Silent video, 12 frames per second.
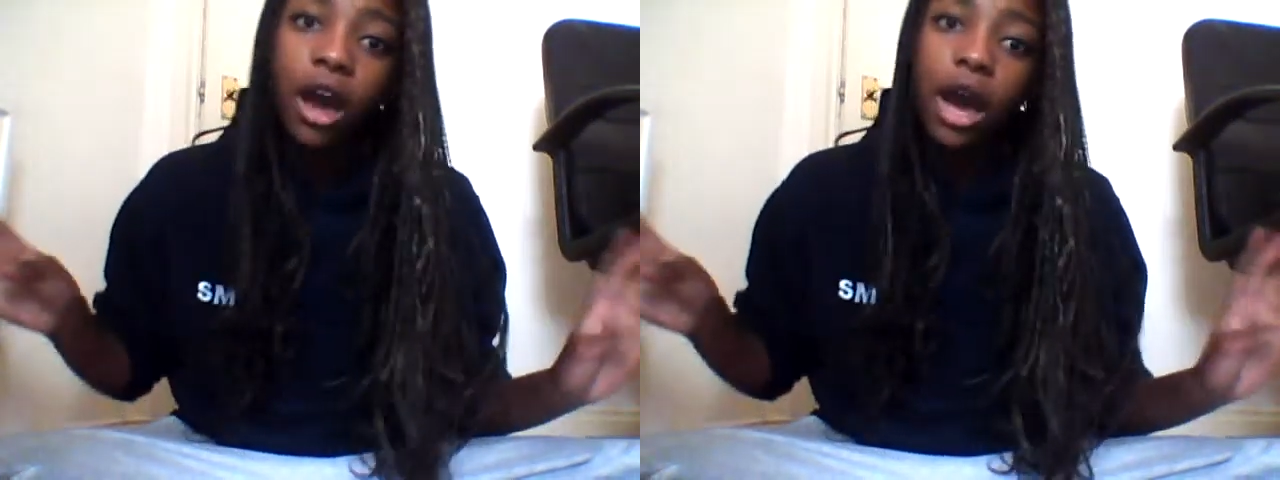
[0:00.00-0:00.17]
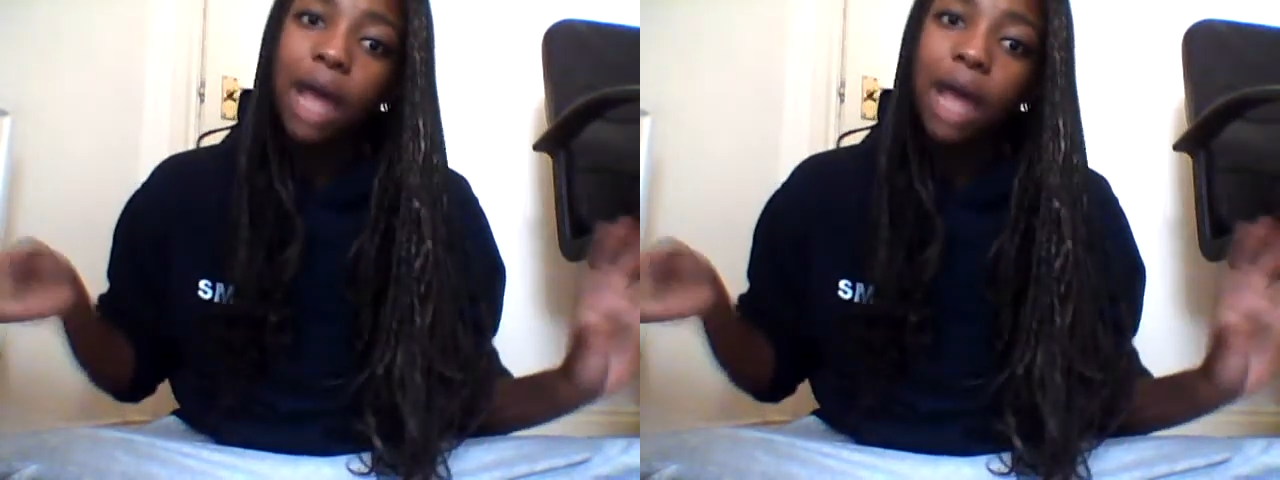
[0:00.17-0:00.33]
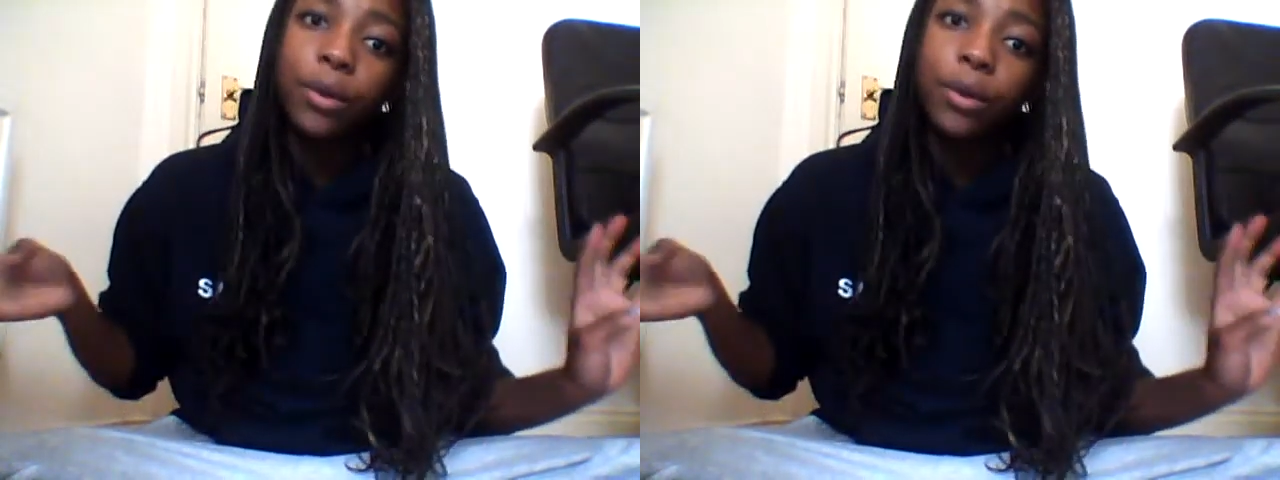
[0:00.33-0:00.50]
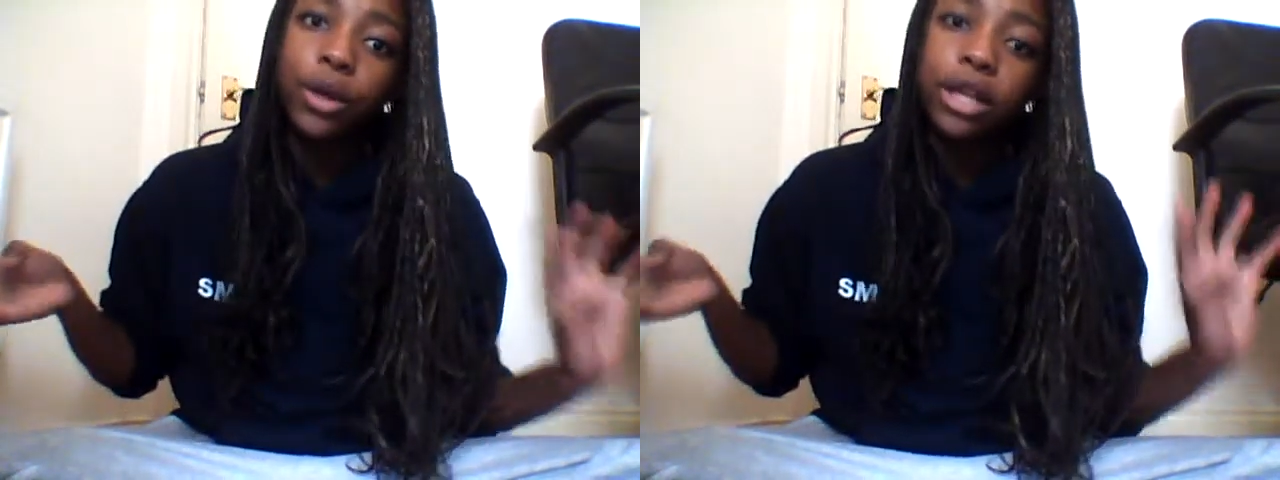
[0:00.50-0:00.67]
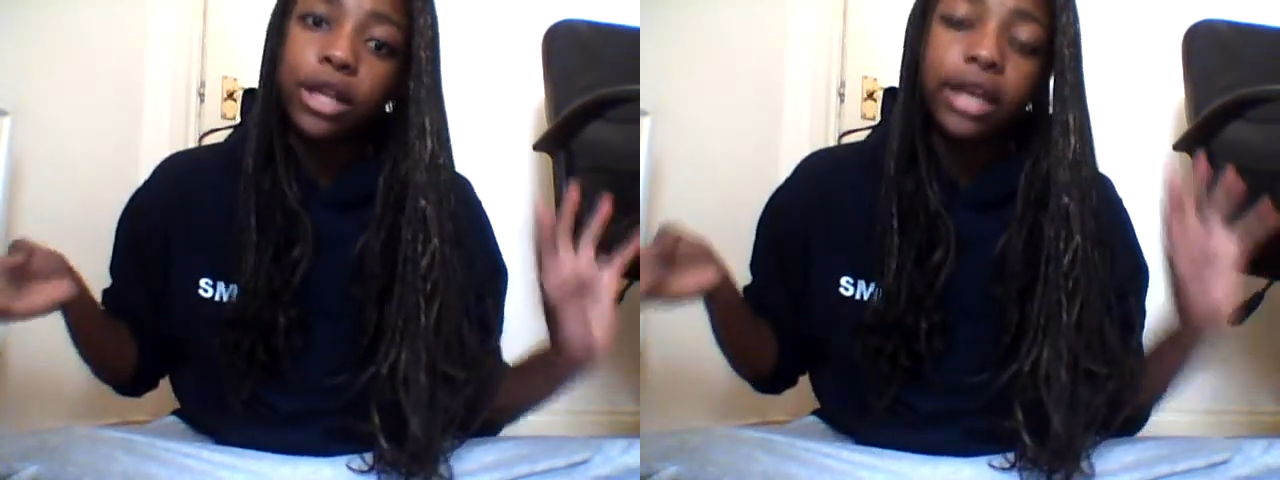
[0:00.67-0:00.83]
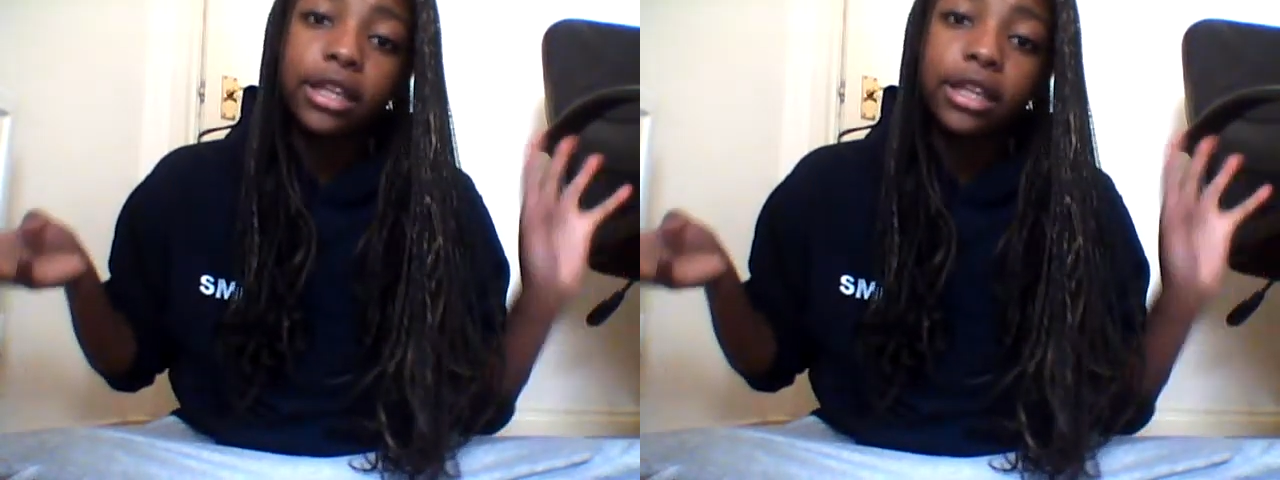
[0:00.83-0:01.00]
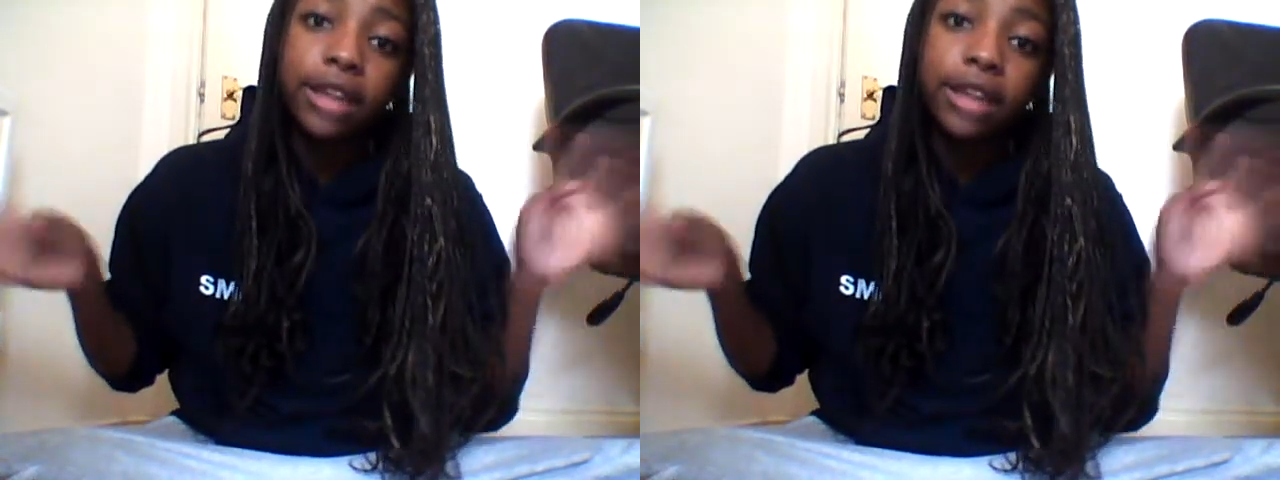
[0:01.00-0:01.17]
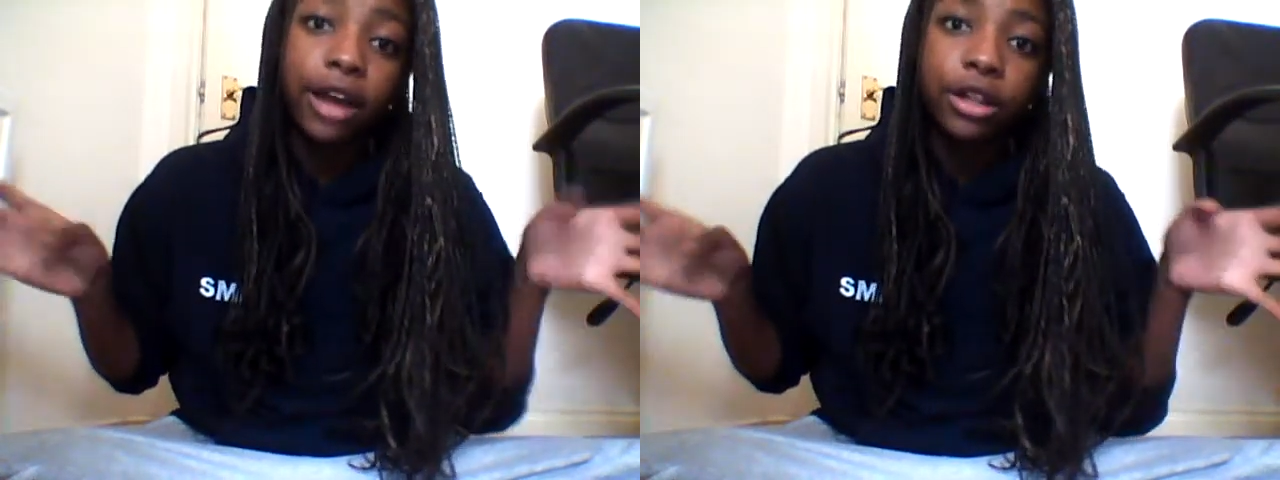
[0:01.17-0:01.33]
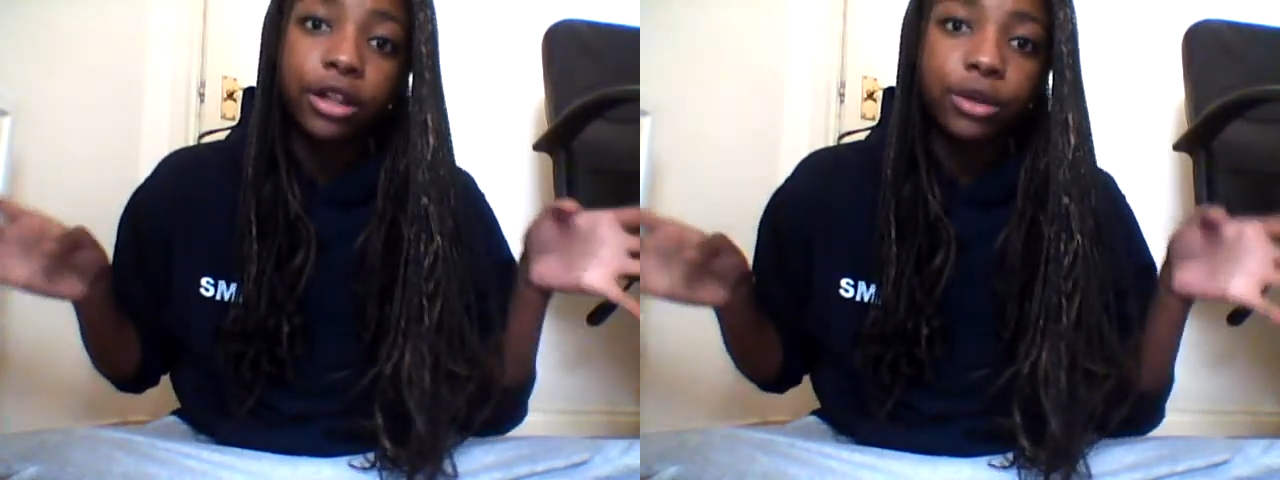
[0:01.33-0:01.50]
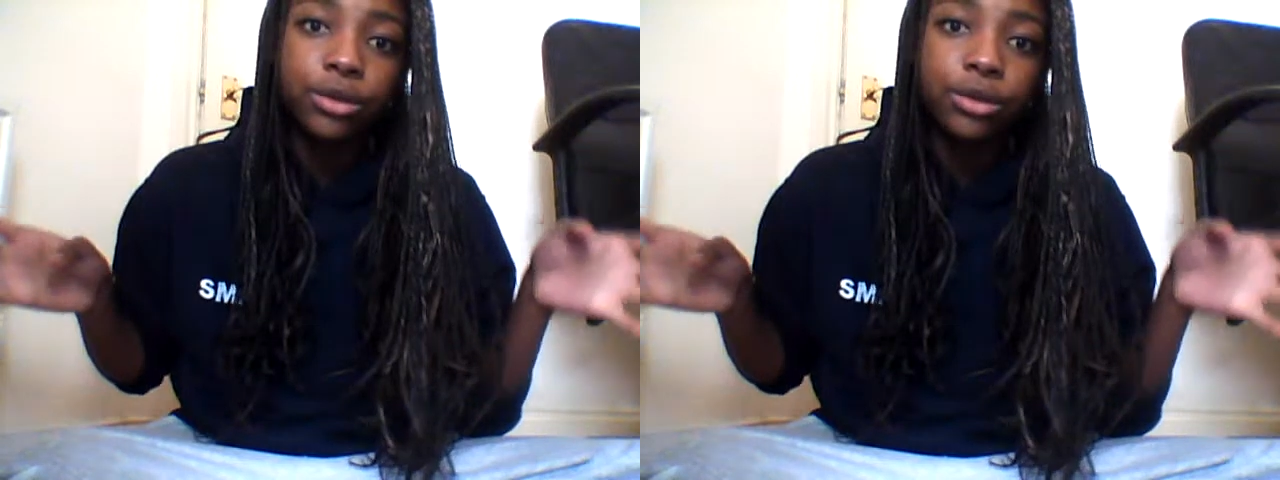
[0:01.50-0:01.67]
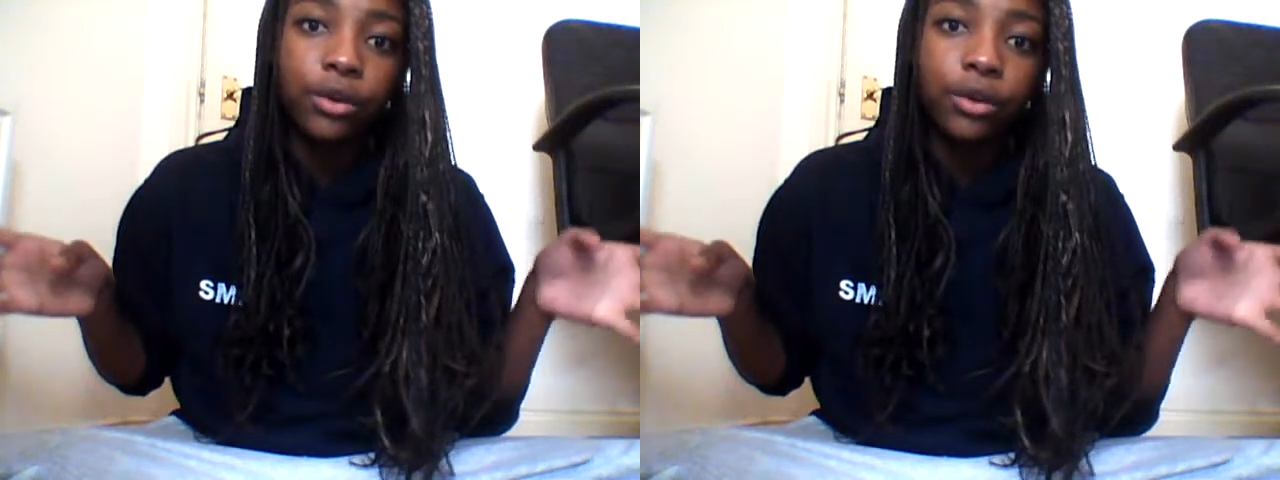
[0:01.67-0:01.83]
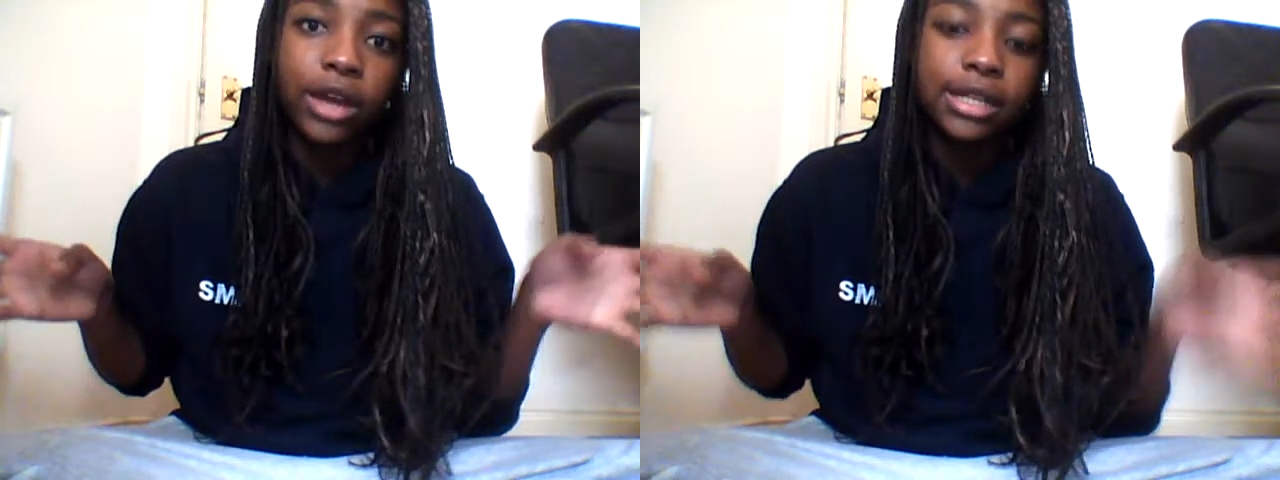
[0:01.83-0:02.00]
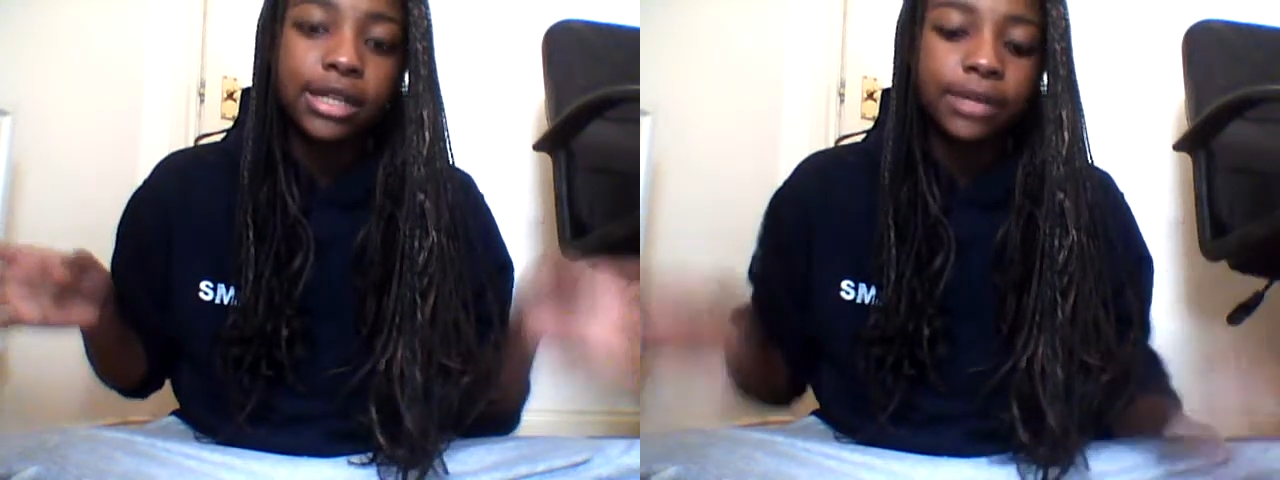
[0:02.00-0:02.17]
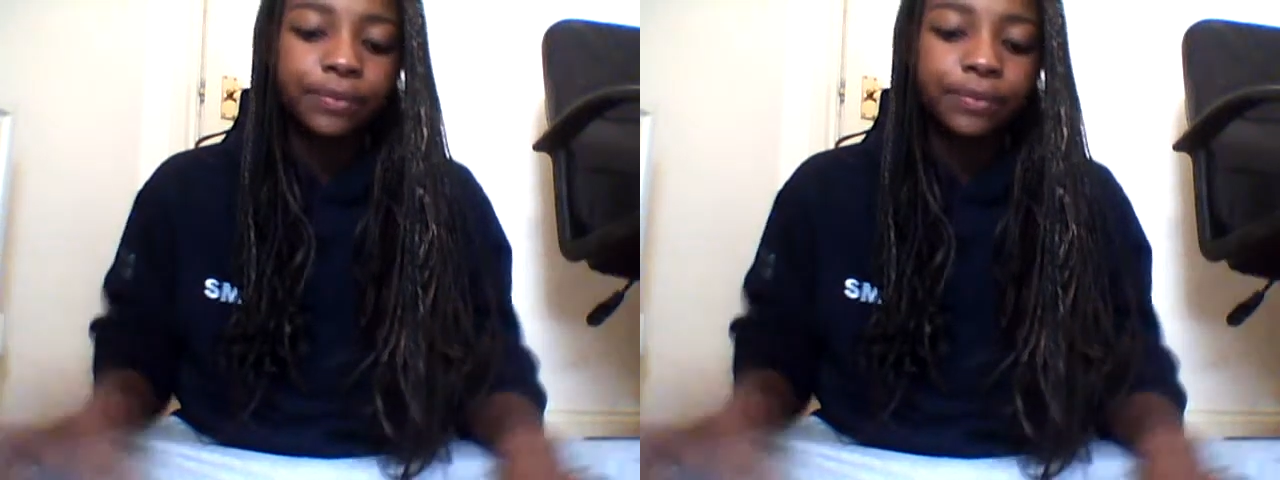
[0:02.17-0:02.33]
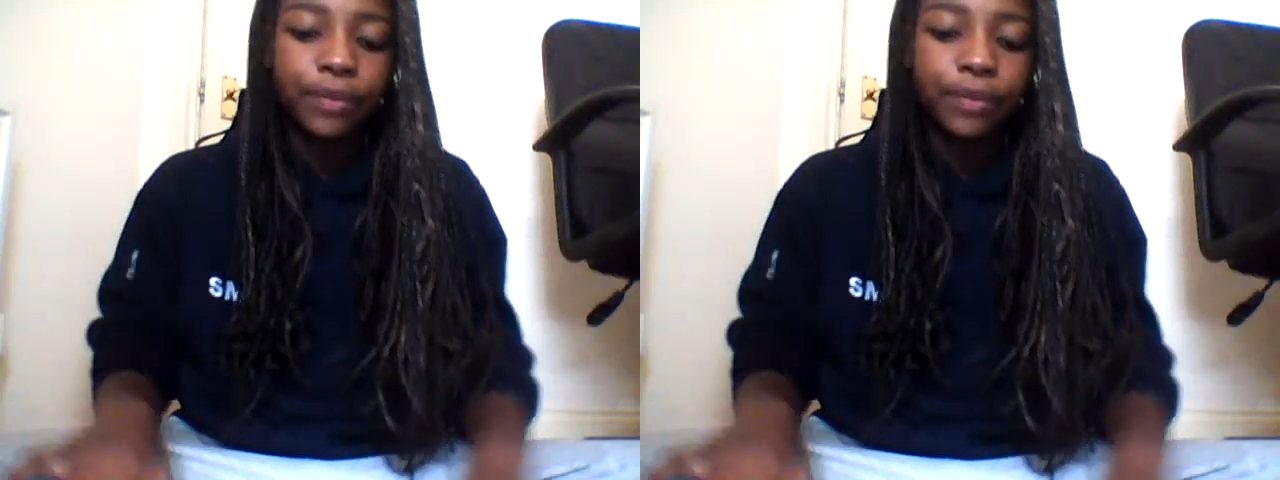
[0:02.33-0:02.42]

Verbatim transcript: I'm like that close already.